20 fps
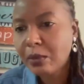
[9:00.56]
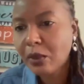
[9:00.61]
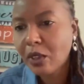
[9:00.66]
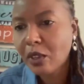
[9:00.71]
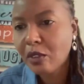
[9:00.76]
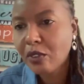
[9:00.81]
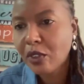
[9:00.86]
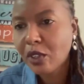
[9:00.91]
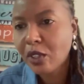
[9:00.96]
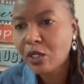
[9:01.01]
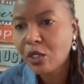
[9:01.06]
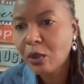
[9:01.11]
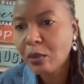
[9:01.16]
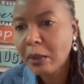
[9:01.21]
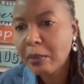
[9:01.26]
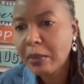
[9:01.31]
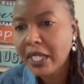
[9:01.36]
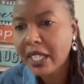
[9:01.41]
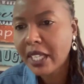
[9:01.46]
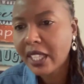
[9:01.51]
Prof. Also,
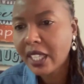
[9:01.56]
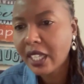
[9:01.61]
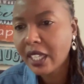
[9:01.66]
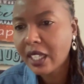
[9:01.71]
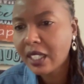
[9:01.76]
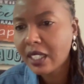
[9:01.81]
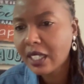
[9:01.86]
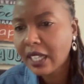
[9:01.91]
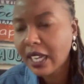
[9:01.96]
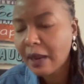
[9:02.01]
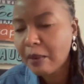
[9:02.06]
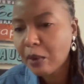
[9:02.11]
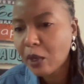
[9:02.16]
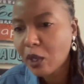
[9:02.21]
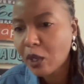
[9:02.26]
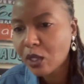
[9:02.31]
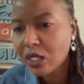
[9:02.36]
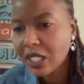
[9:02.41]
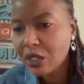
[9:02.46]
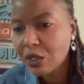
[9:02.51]
maybe I think come
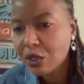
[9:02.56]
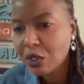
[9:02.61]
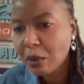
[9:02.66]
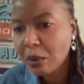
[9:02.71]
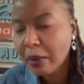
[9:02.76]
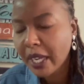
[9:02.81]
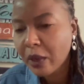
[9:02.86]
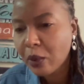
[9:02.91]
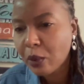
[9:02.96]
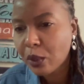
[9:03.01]
closer to your mic.